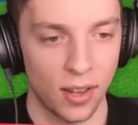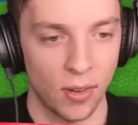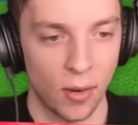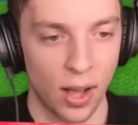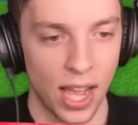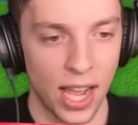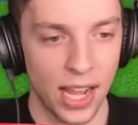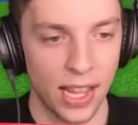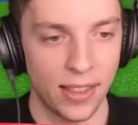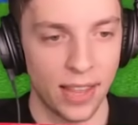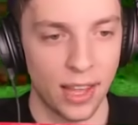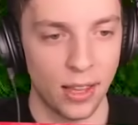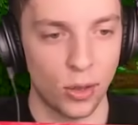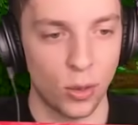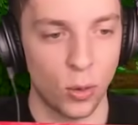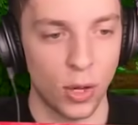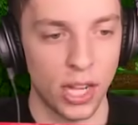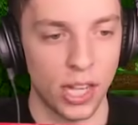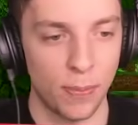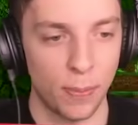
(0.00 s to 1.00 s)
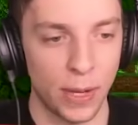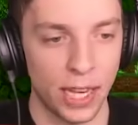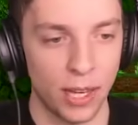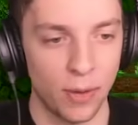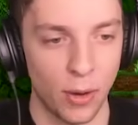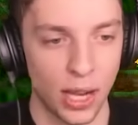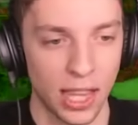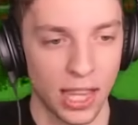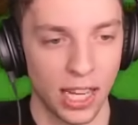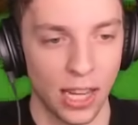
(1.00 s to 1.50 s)
why is there squids being...
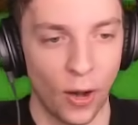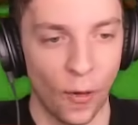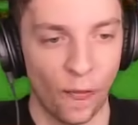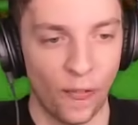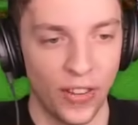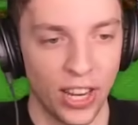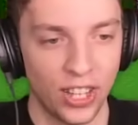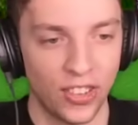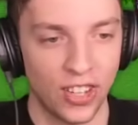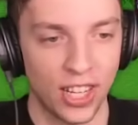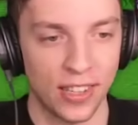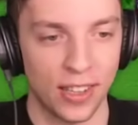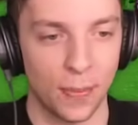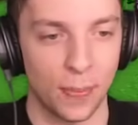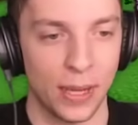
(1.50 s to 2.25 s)
Wait, the little fishies oh. are